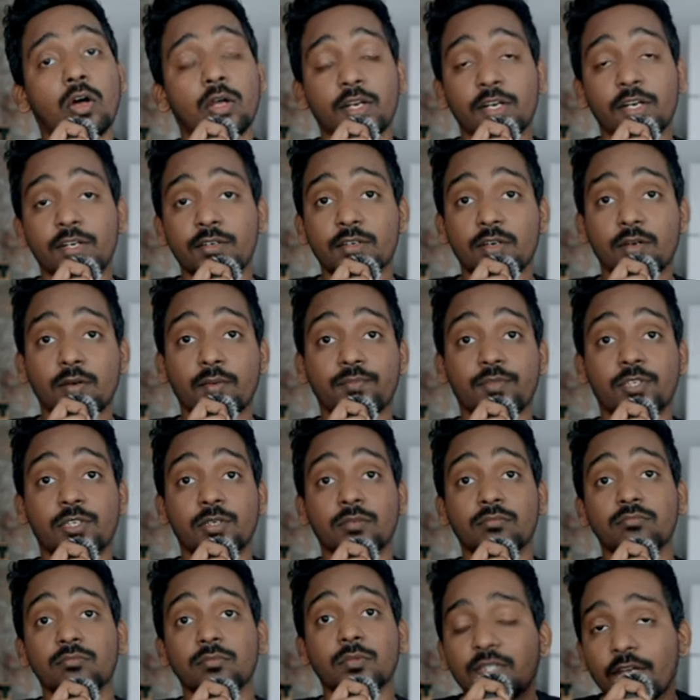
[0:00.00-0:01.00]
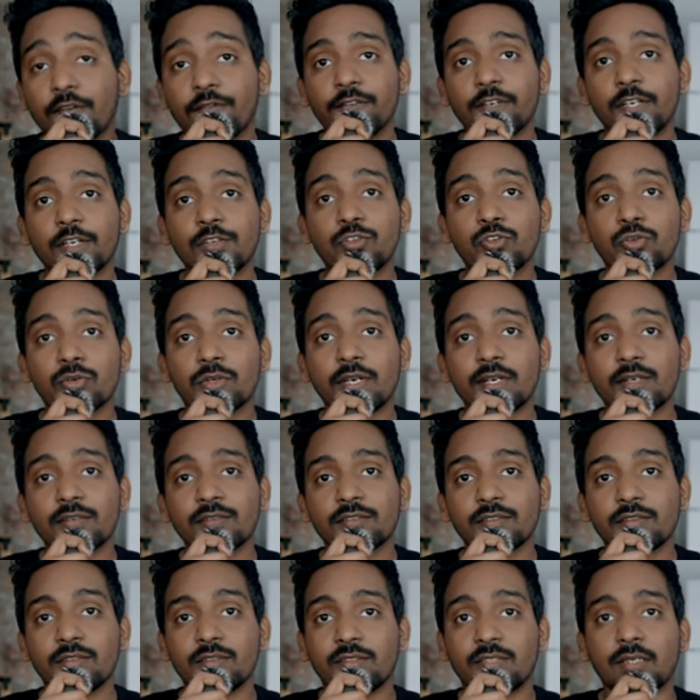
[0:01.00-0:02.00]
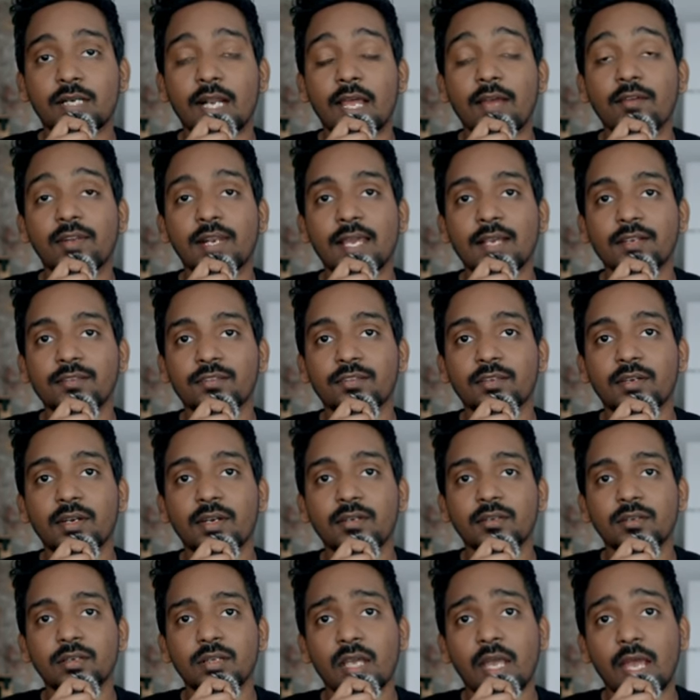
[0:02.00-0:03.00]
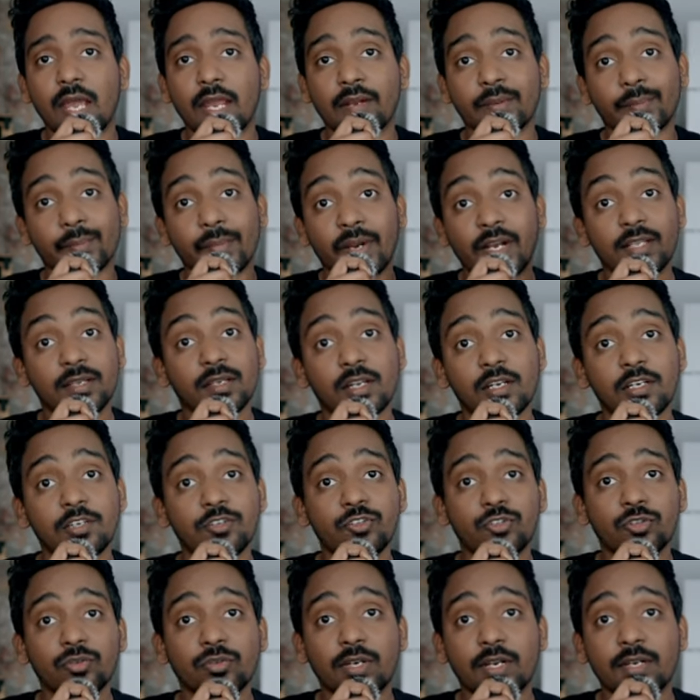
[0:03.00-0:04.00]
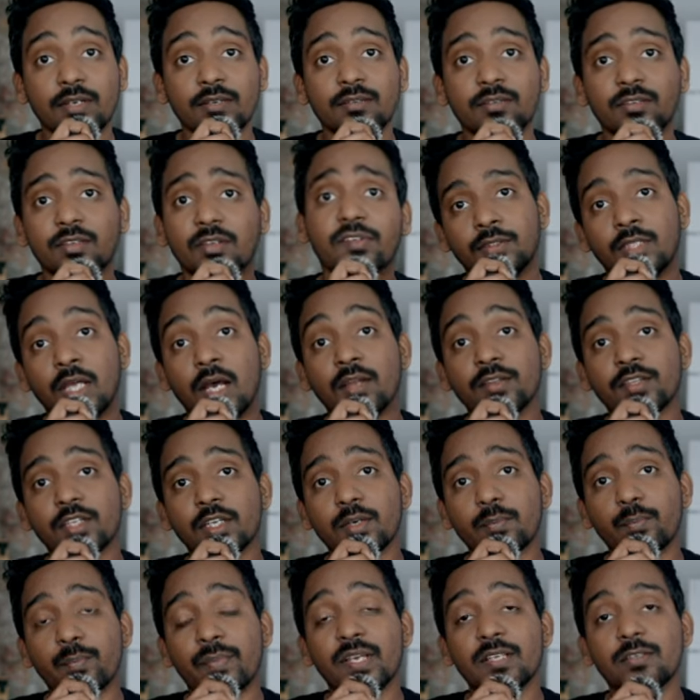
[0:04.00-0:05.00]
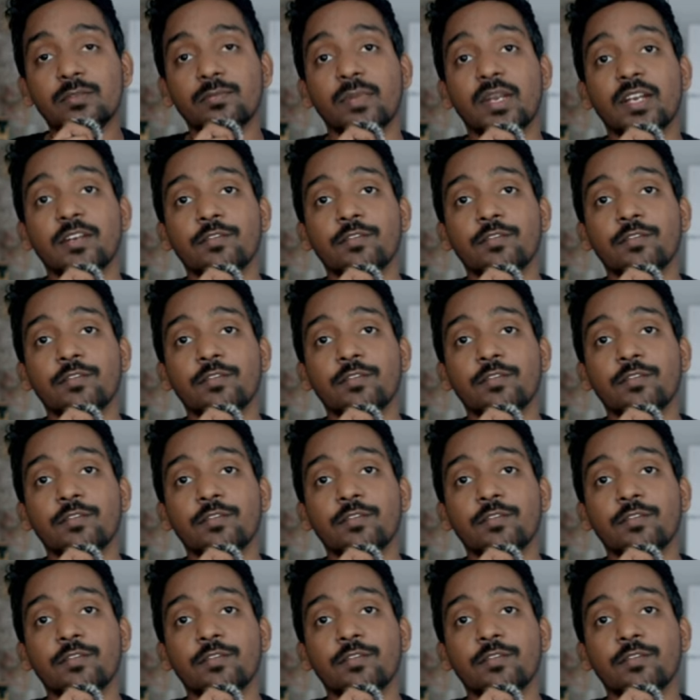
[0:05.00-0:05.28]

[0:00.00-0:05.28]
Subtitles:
or interruption, theft insurance, travel accident, and medical insurance. The other best